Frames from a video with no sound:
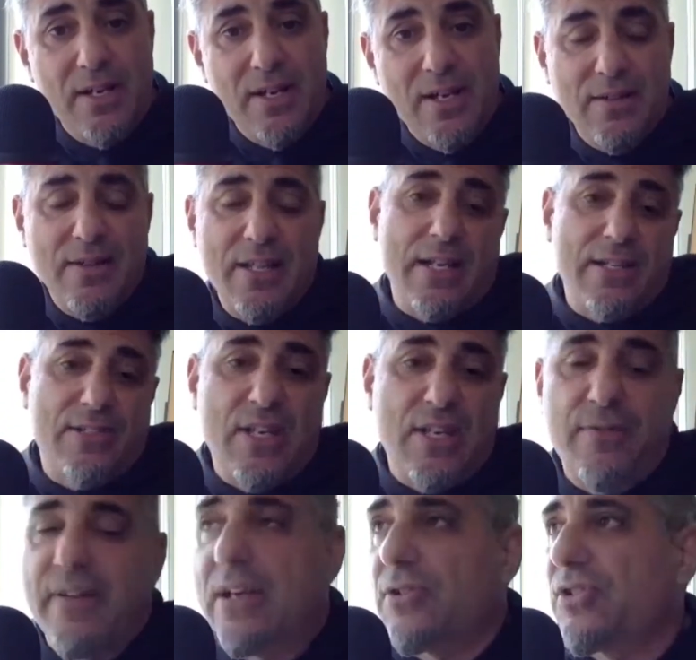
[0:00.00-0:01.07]
Like I said,
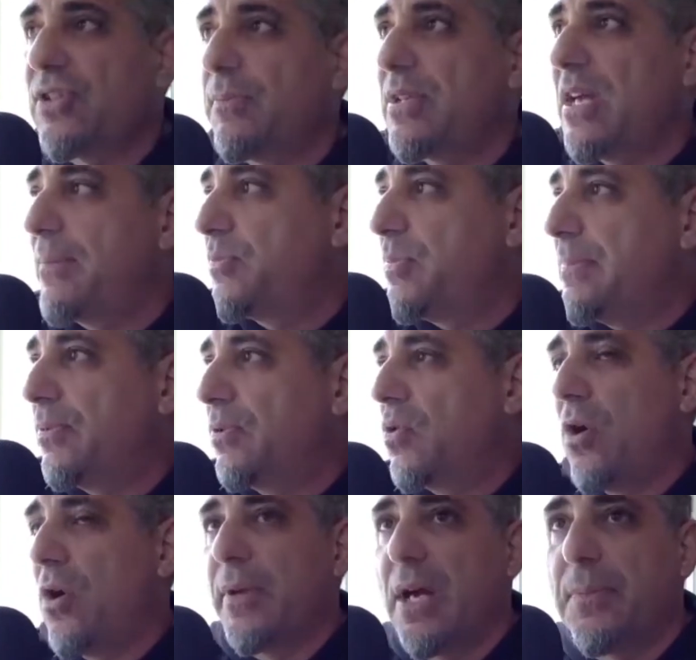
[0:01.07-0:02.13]
Fazil, sometimes people
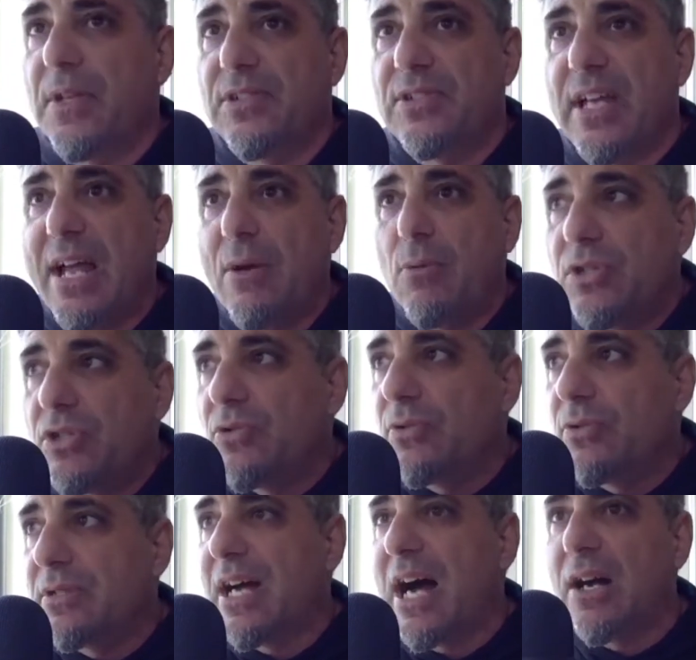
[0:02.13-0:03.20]
call me up and they say, hey, we're
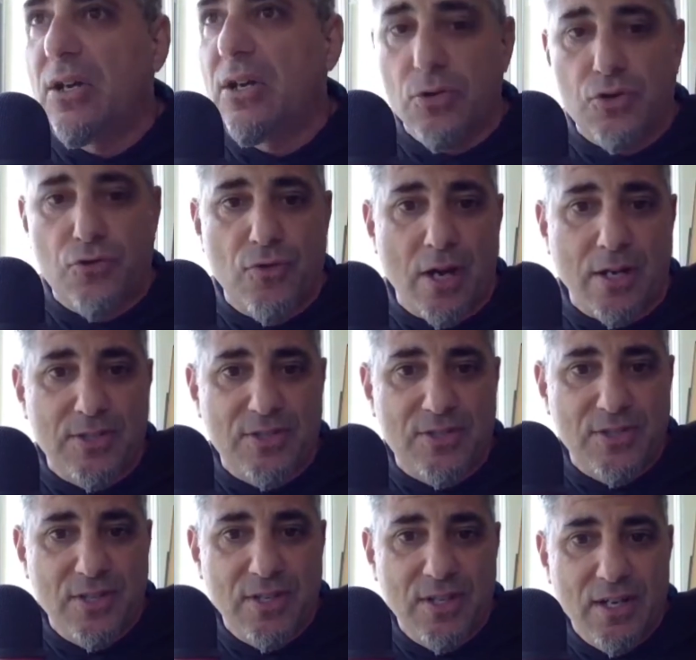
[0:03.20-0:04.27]
doing taco
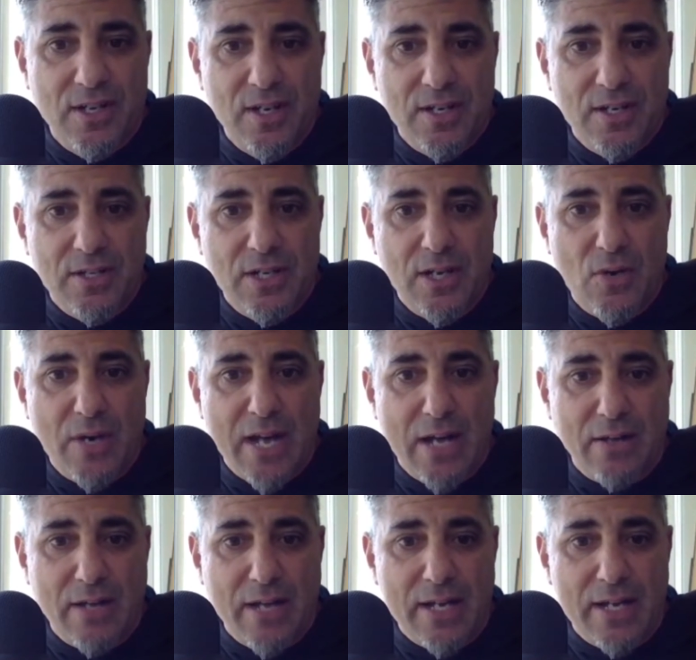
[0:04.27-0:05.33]
trucks, you know, in
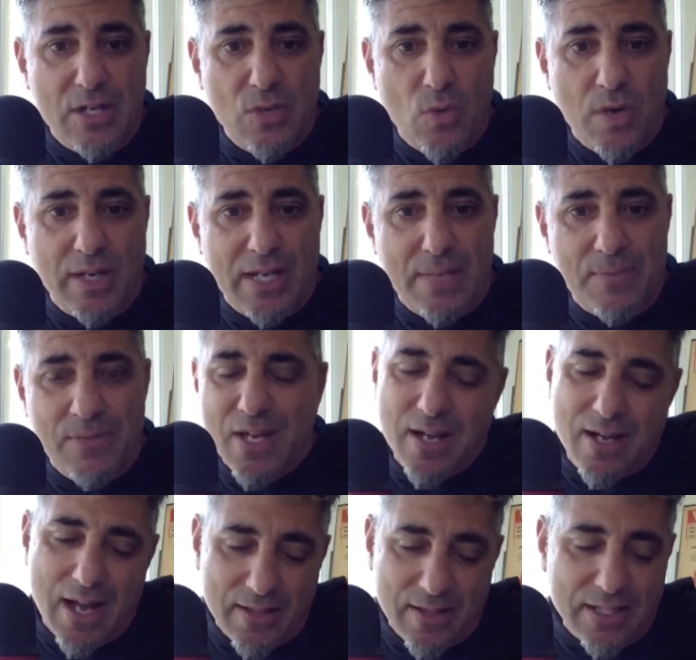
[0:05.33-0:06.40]
LA. You want to get,
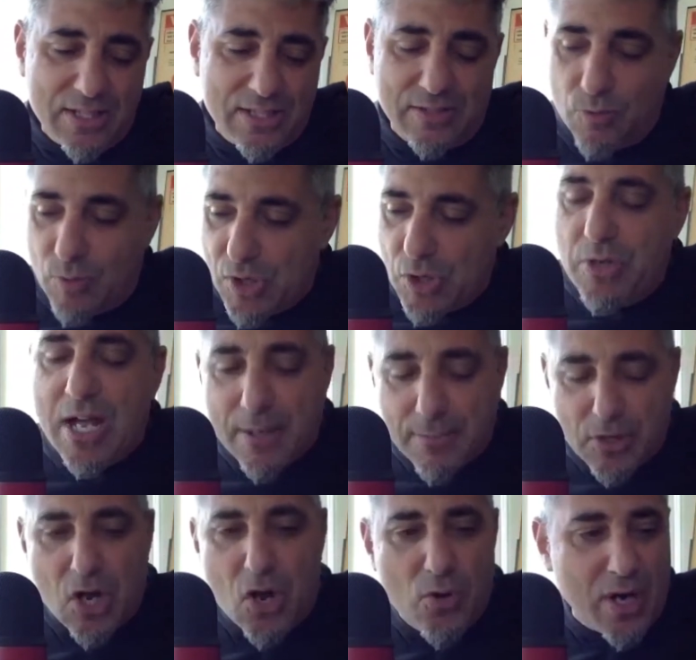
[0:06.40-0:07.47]
listen, when you get them
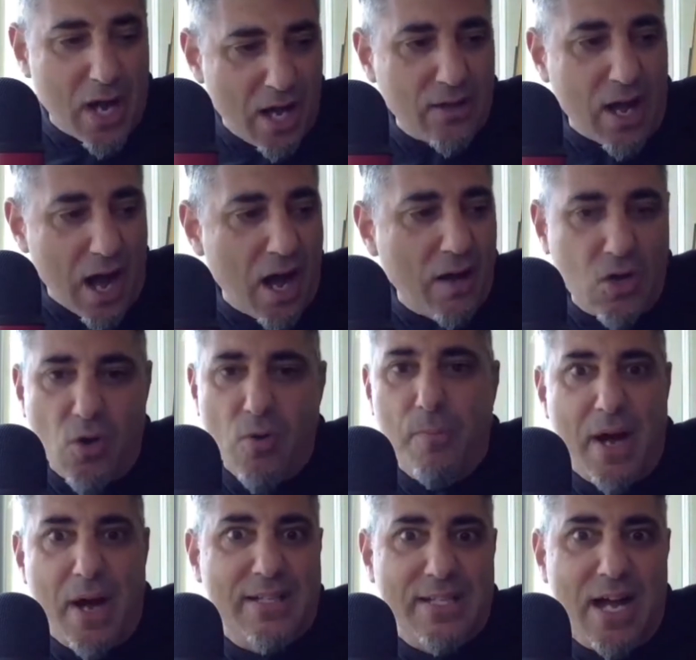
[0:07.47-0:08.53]
going, I'll go and
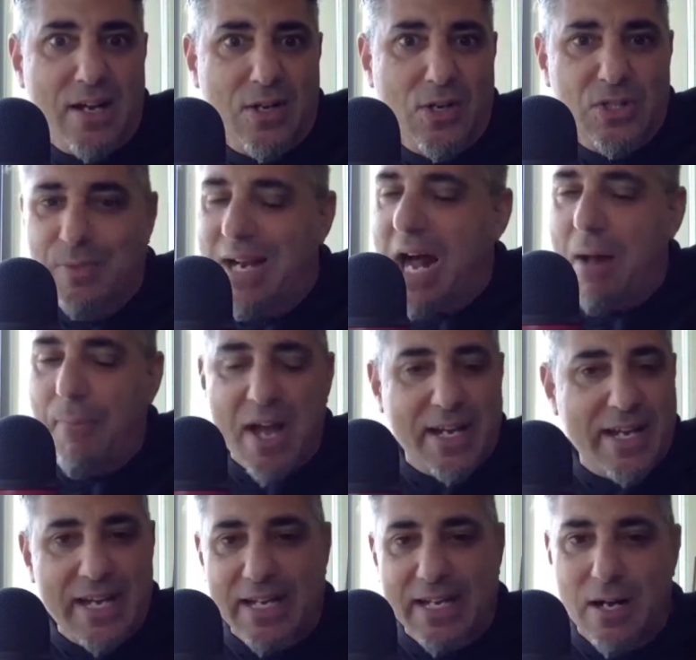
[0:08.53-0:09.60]
buy tacos, but I'm not
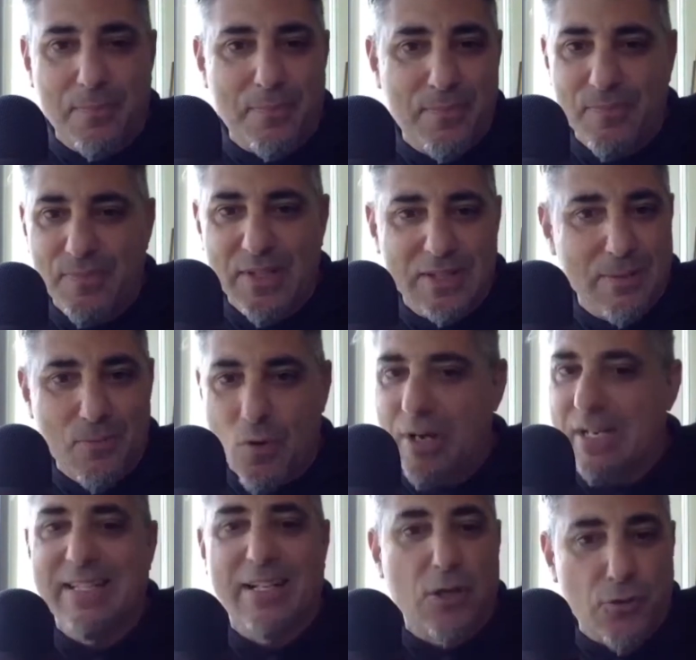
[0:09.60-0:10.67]
getting up in the
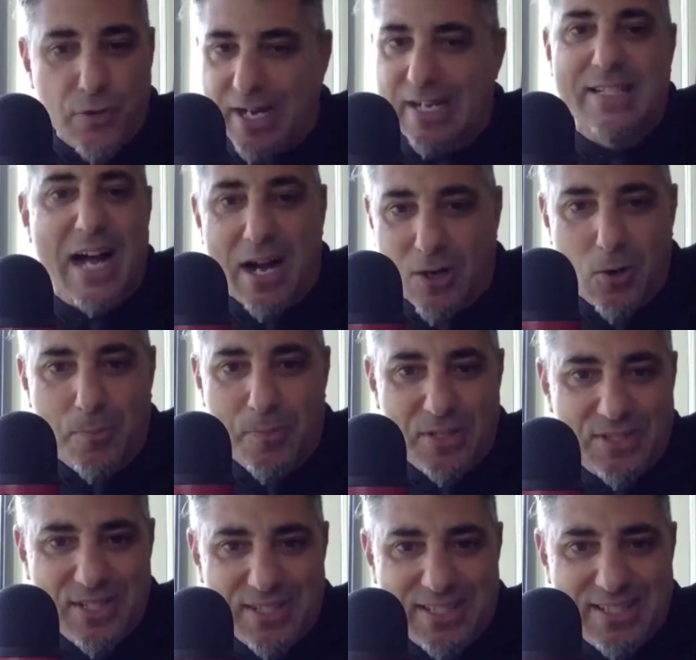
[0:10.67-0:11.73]
morning to create a taco
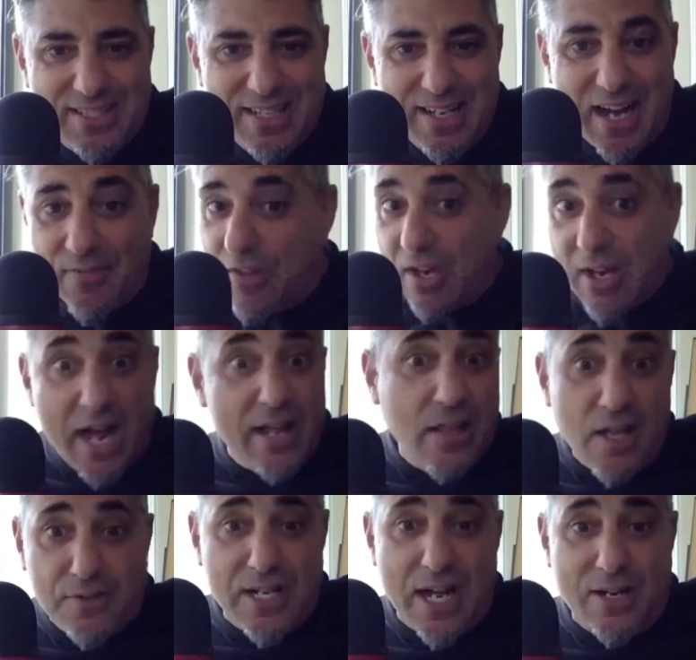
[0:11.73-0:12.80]
business. No, I
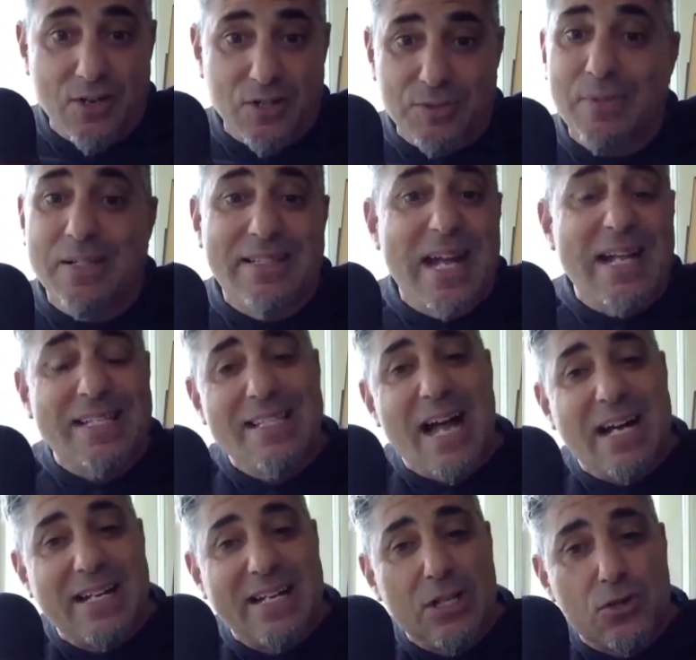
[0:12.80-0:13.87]
love tacos, but that's
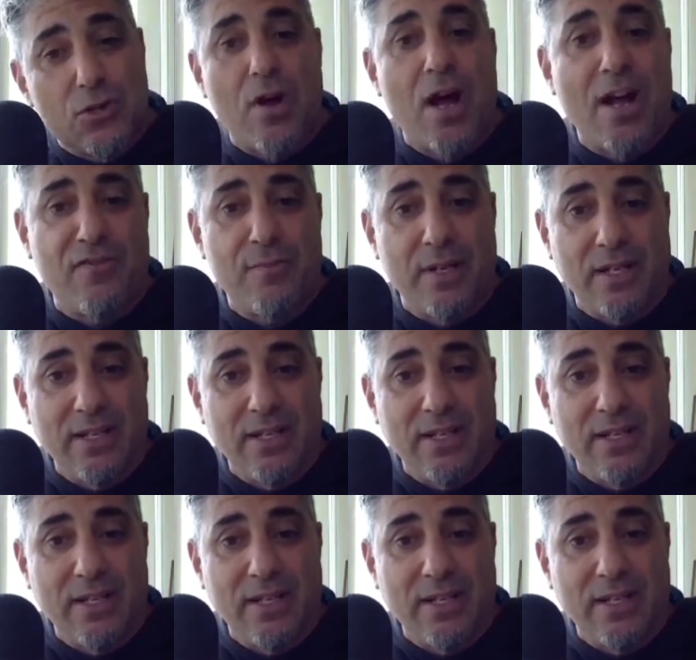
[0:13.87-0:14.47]
not going to drive me.